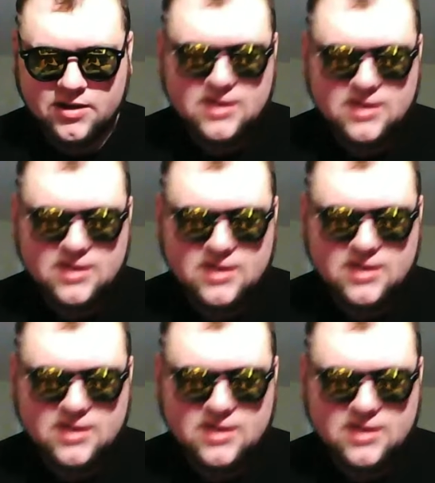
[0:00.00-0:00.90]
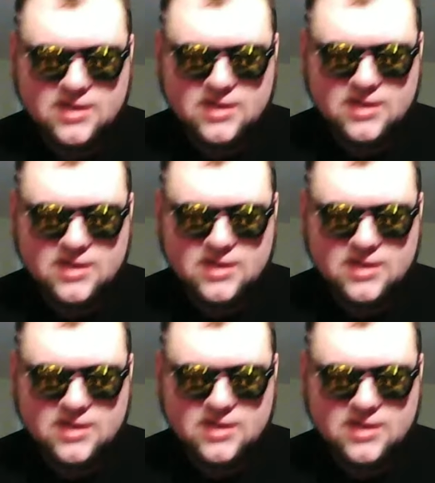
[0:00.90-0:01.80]
where it's
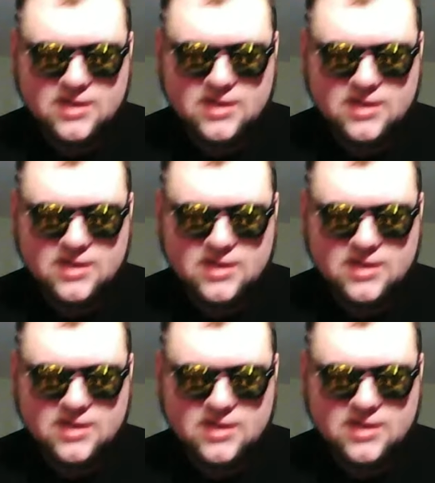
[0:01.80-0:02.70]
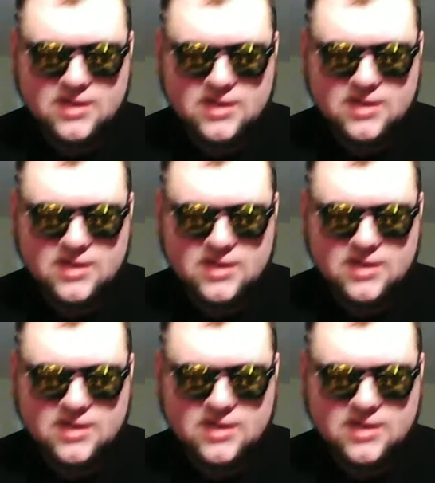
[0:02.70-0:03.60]
okay to attack the monster
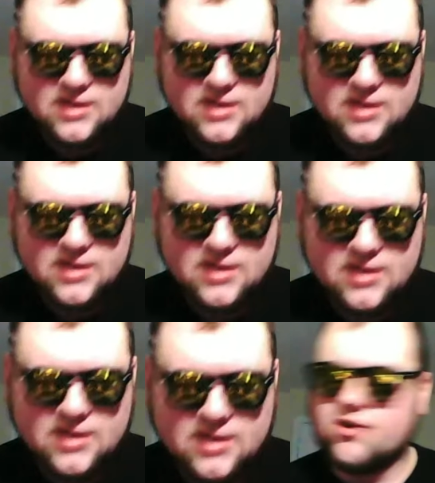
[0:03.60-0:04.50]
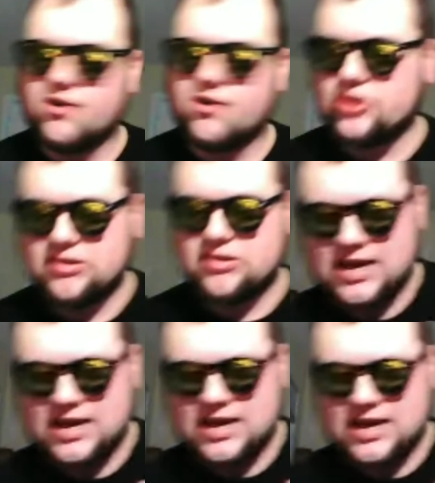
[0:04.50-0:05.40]
from multiple angles in
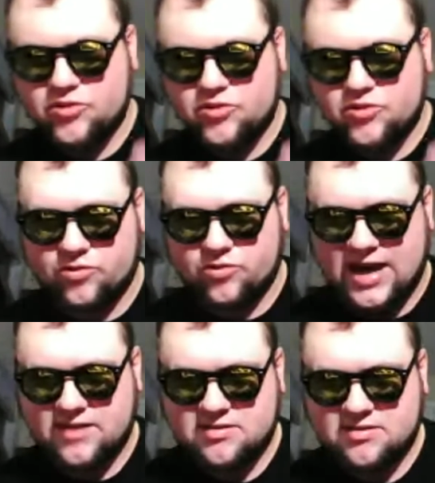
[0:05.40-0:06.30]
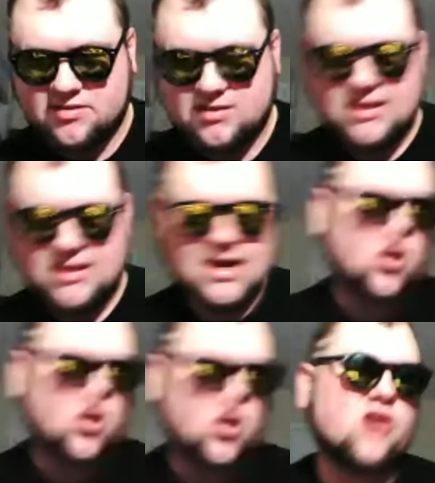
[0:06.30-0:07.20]
multiple different ways, as
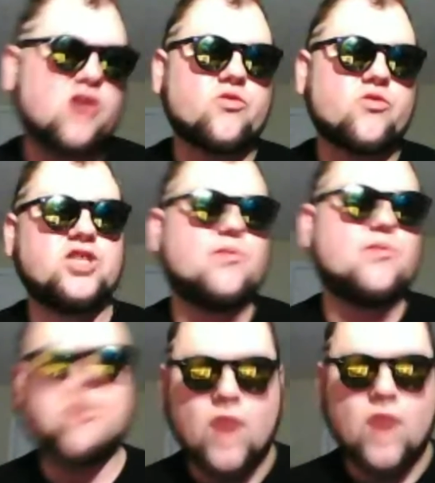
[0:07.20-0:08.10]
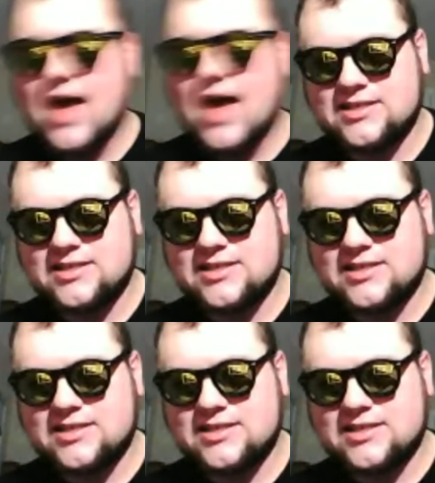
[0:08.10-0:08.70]
long as we're chipping away at it